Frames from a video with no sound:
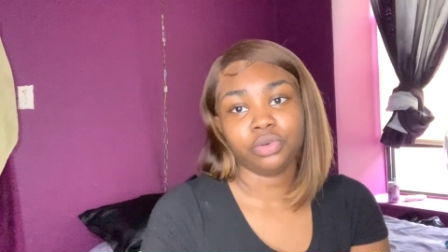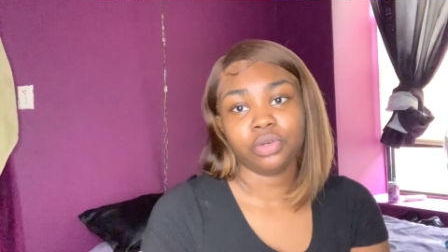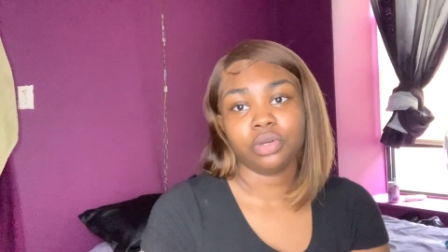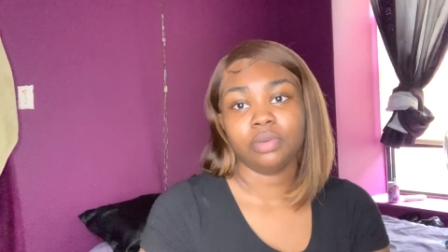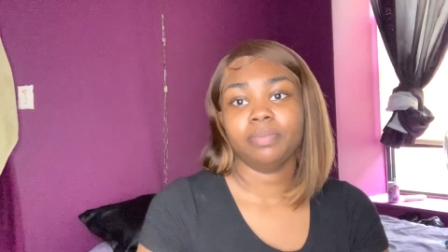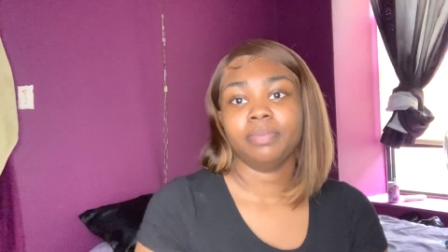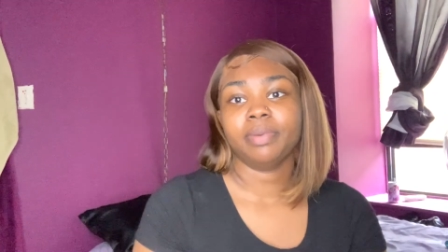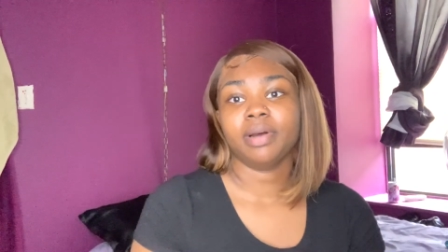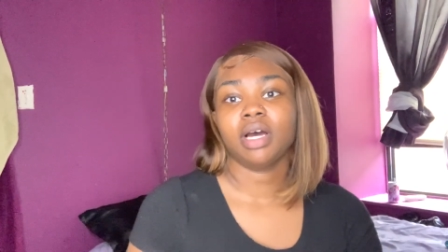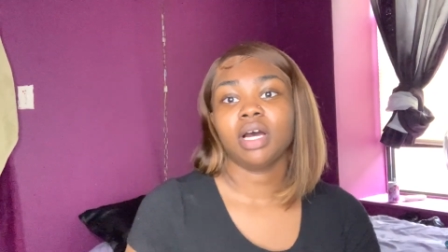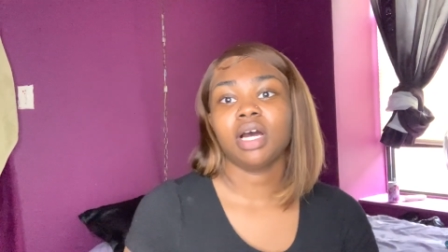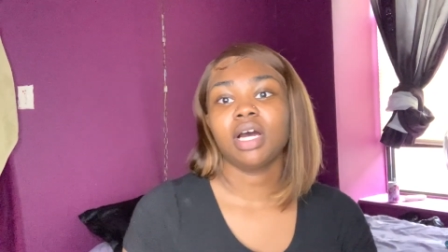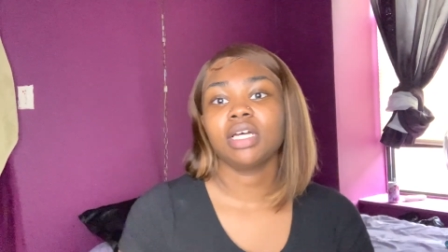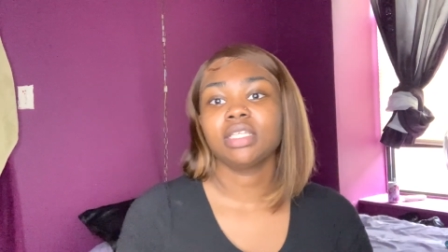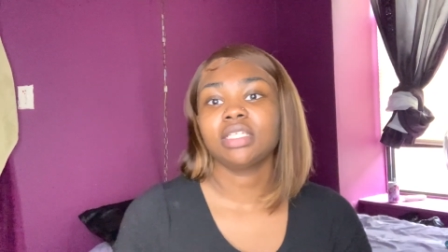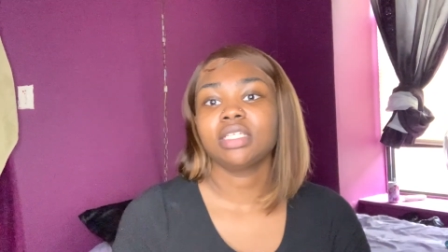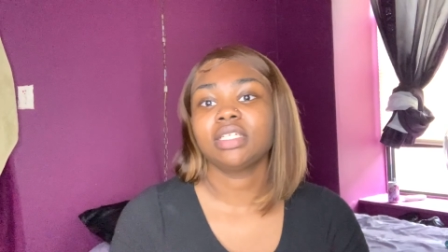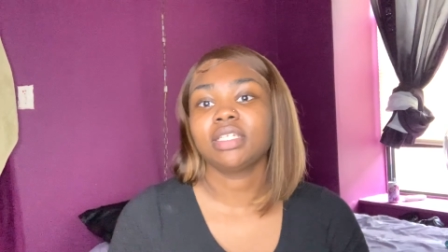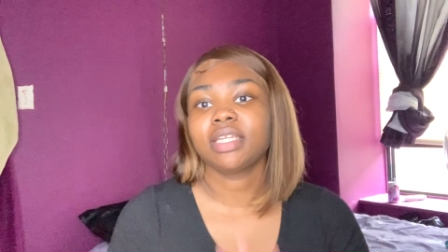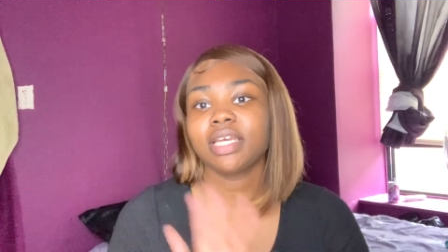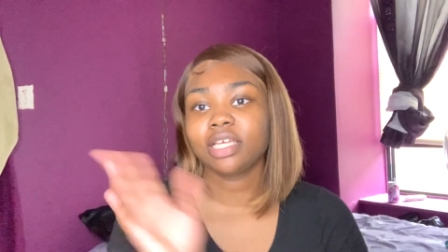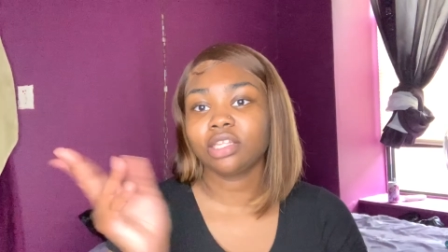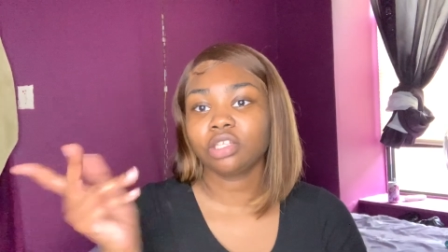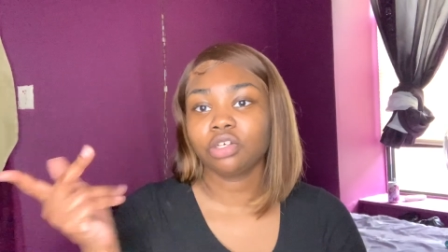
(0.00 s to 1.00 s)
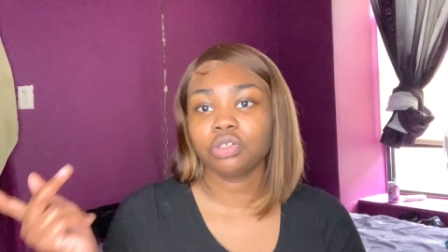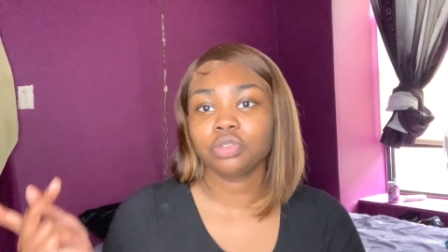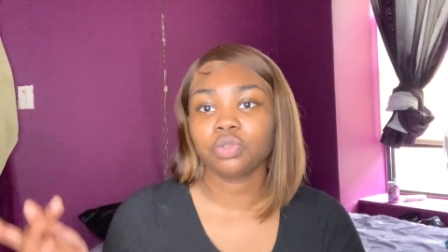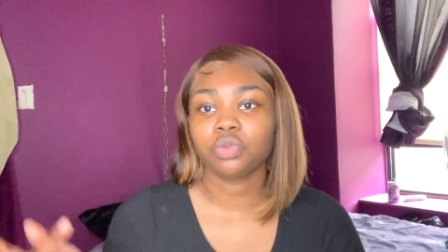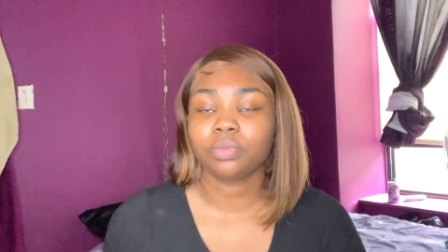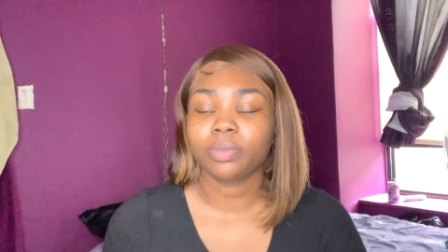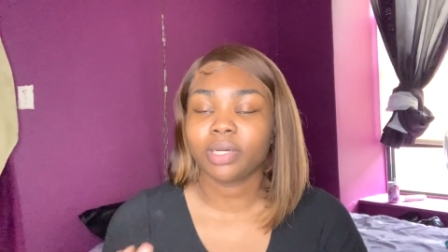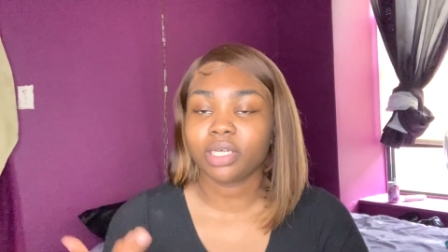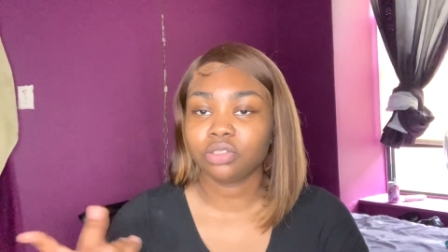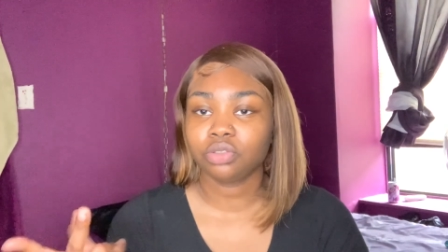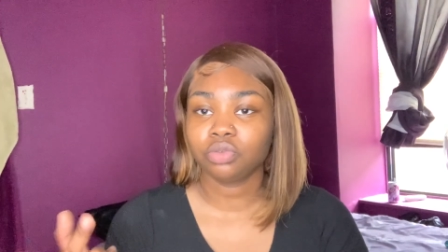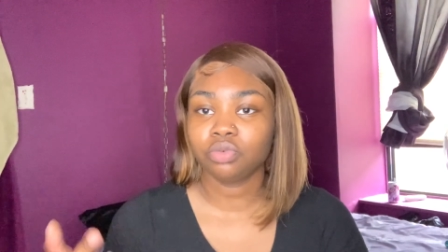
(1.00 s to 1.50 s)
But other than that, those were my
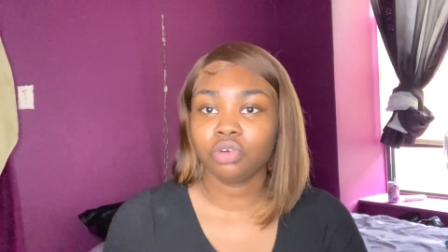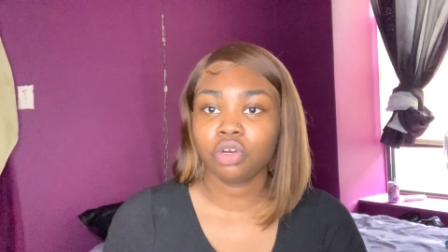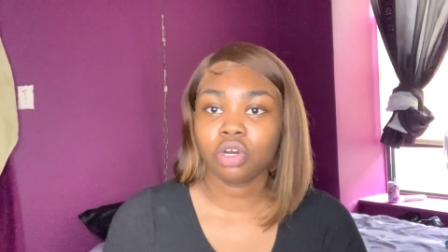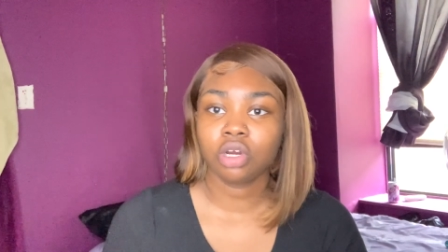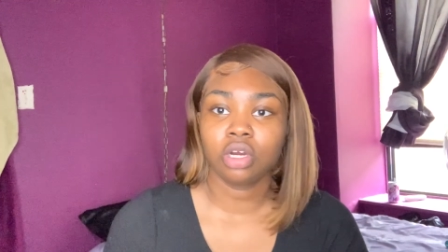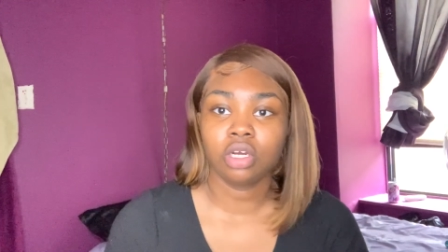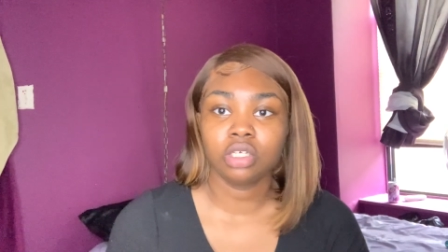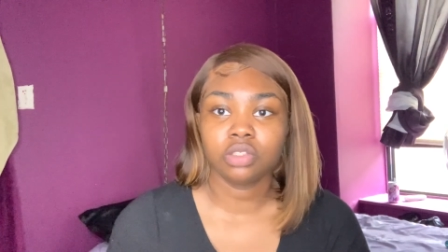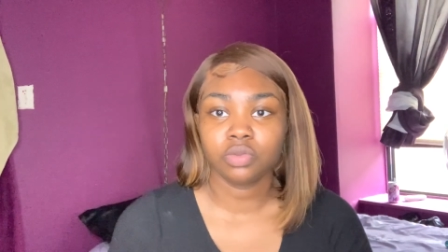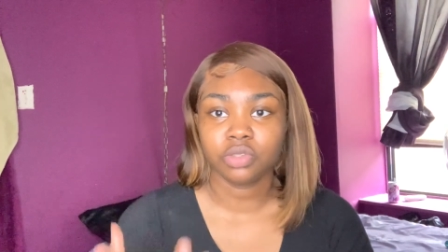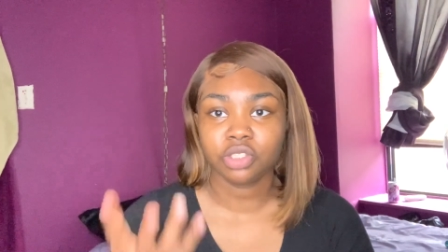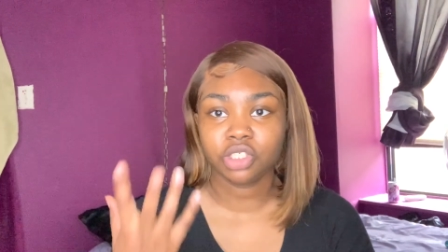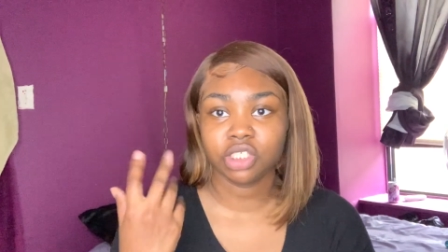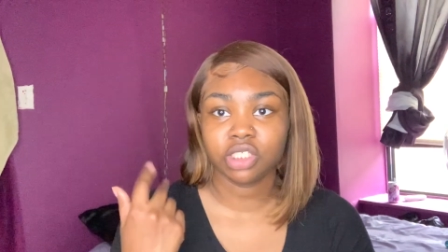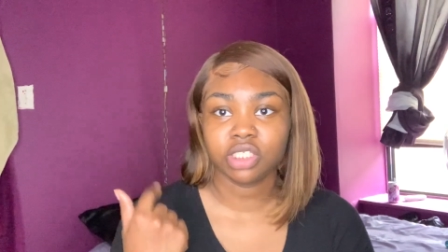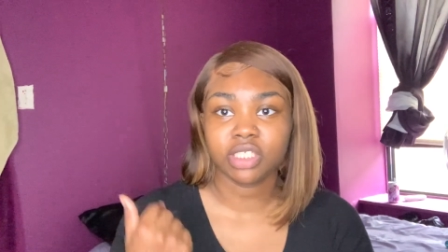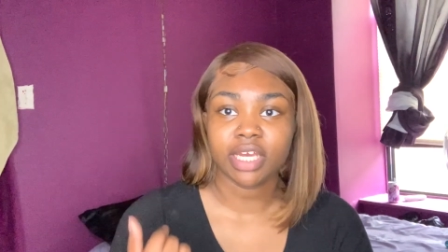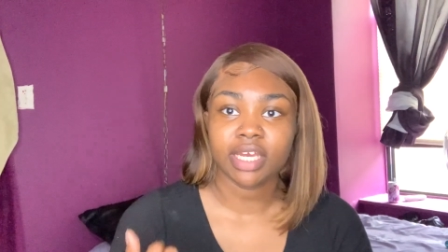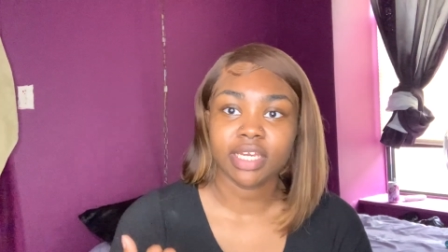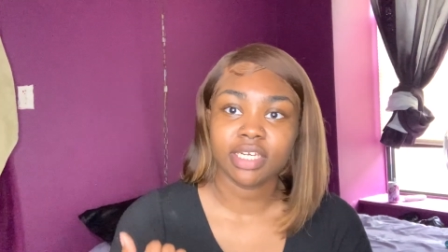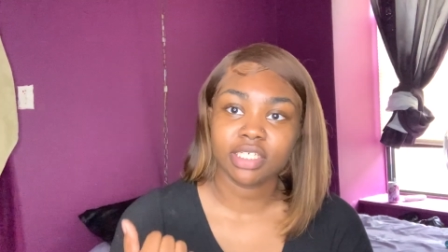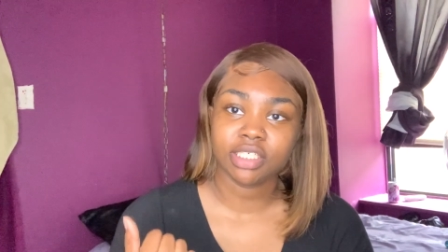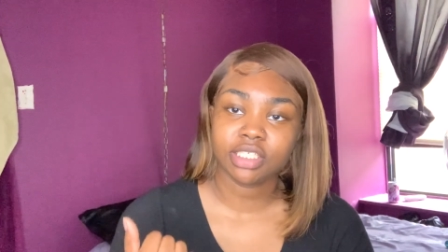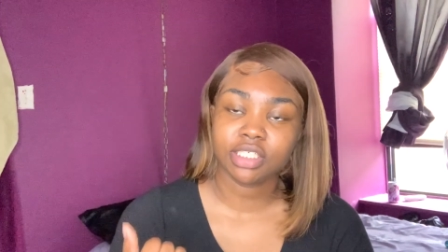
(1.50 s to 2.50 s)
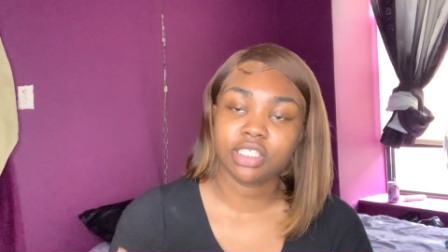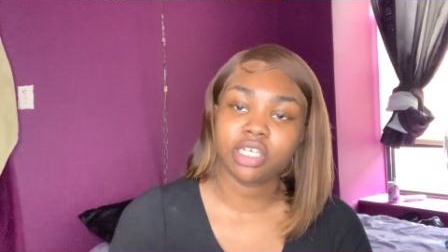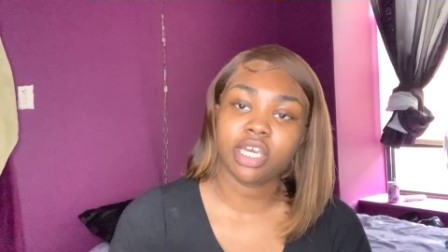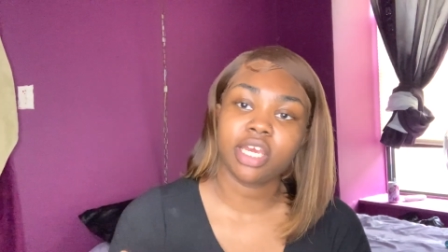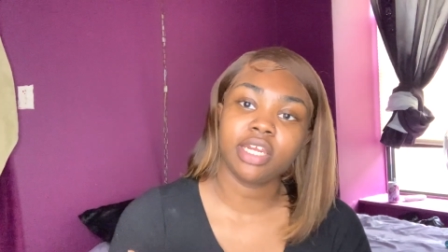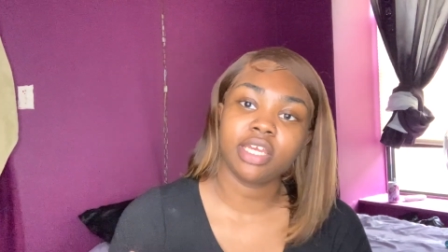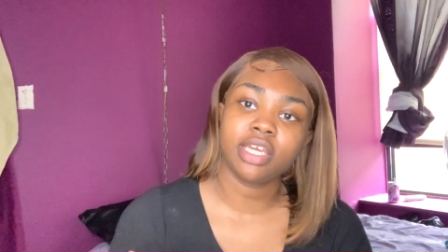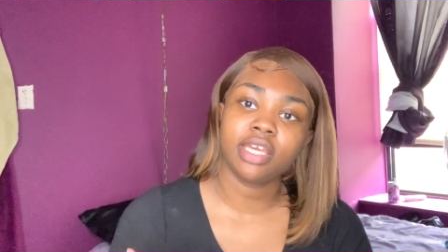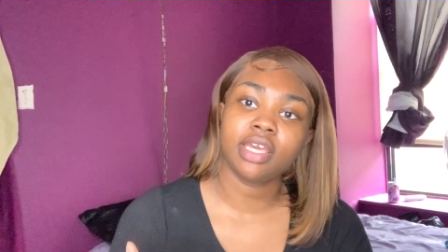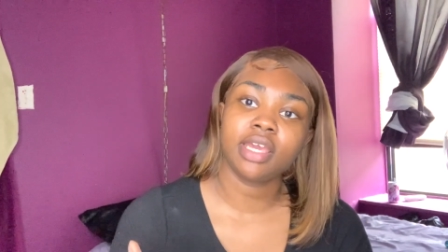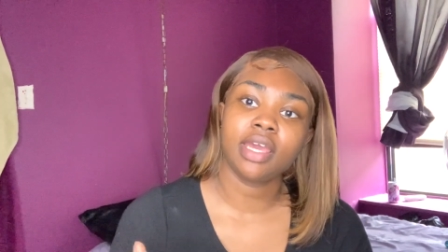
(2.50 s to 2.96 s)
two cons, was just that it shedded